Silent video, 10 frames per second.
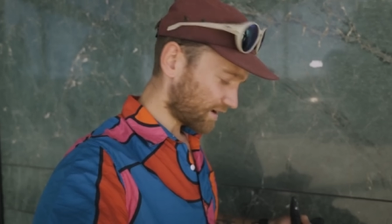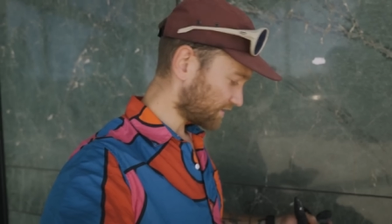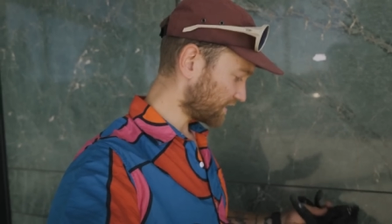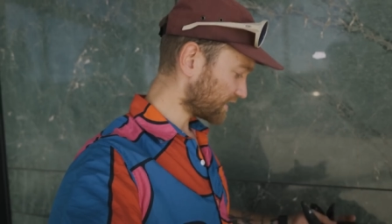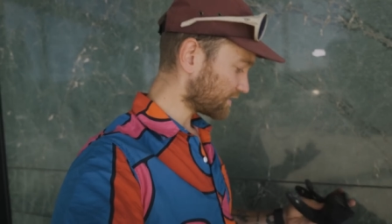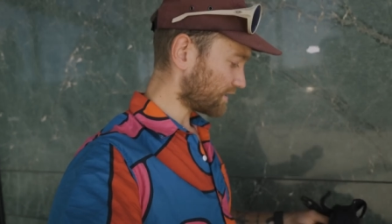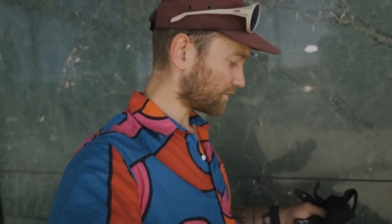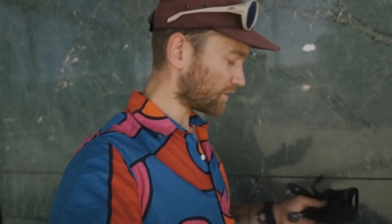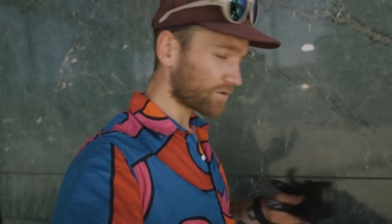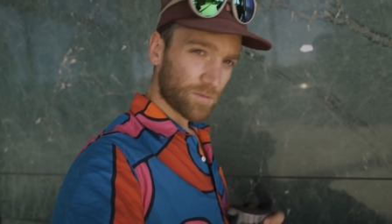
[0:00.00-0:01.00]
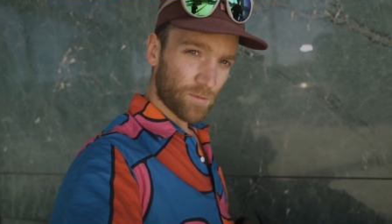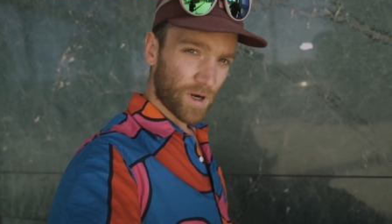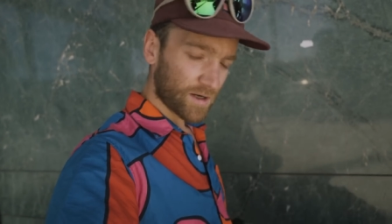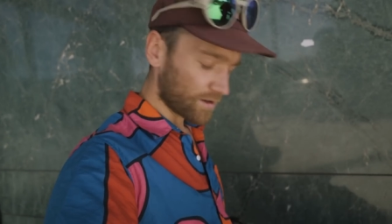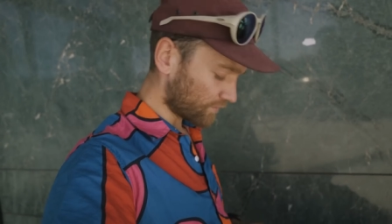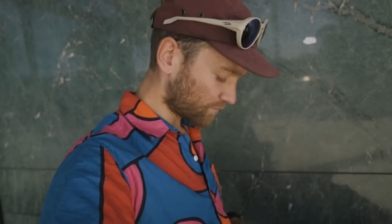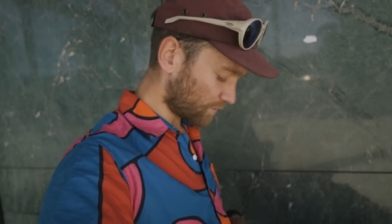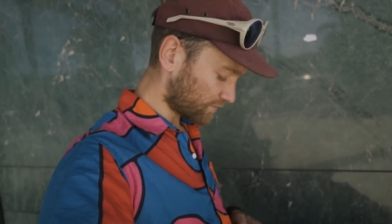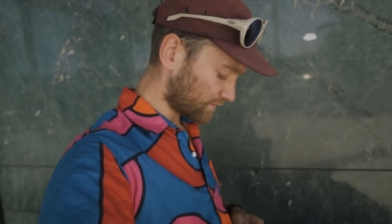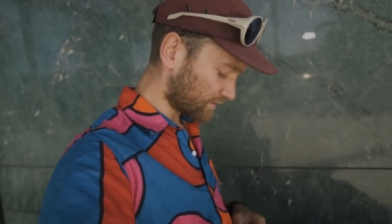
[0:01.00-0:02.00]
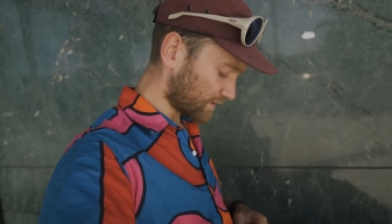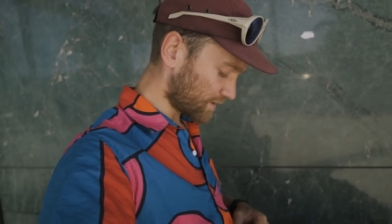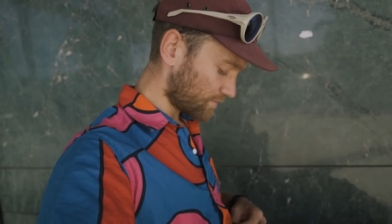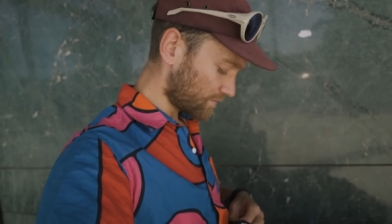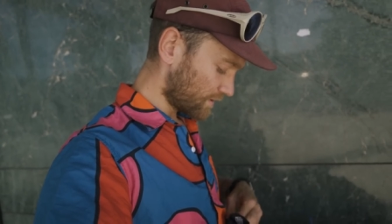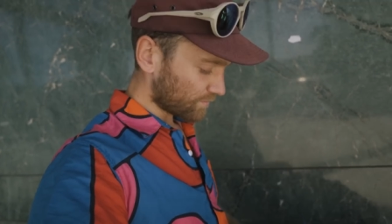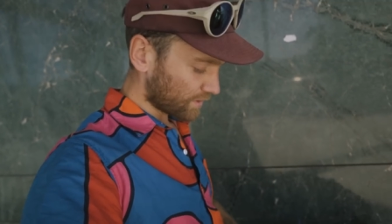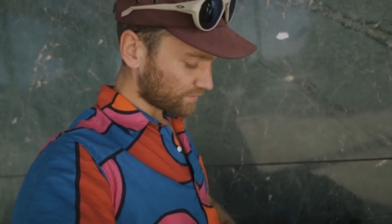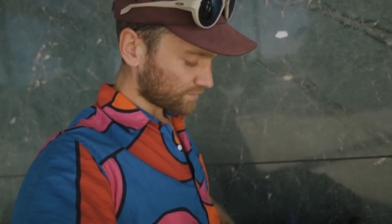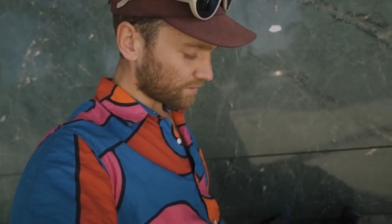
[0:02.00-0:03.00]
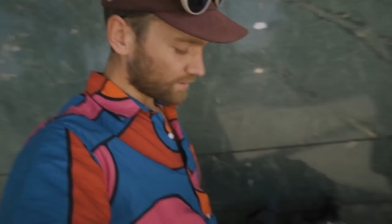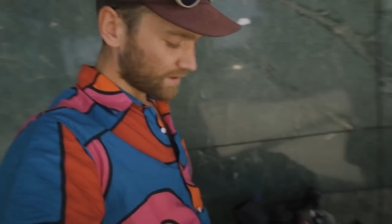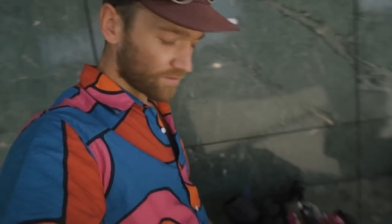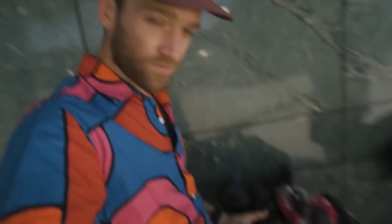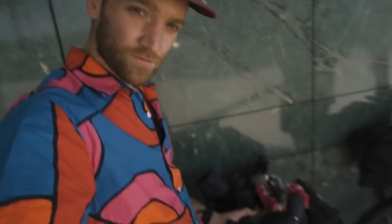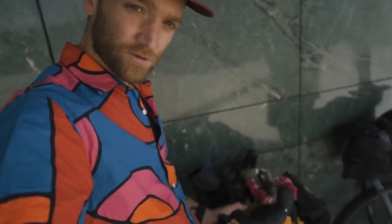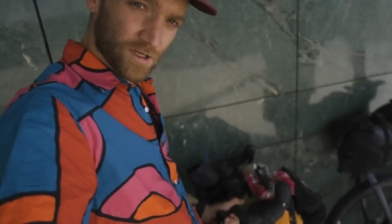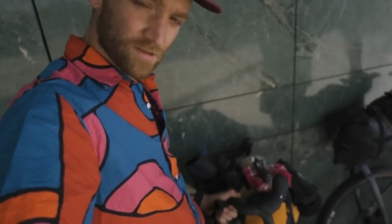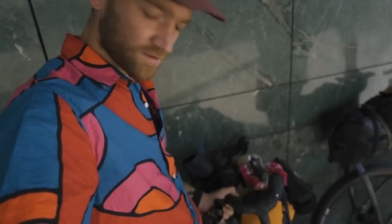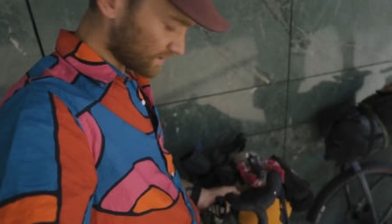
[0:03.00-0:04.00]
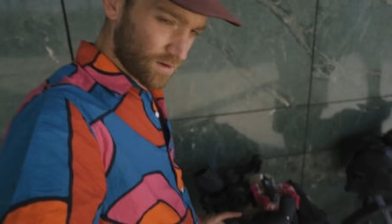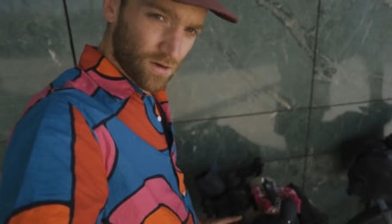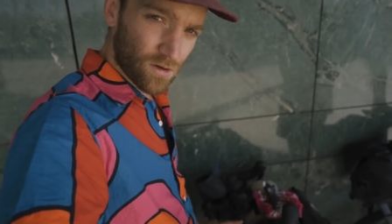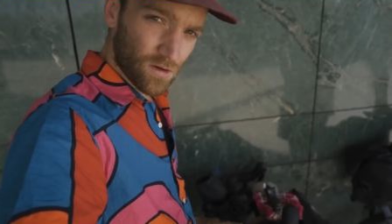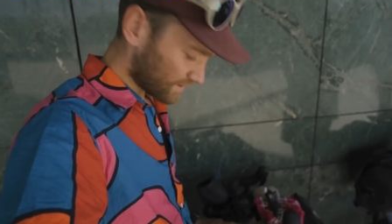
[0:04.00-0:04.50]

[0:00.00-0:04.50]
I think I'm going to be wearing gloves most of the time because I only have really thin old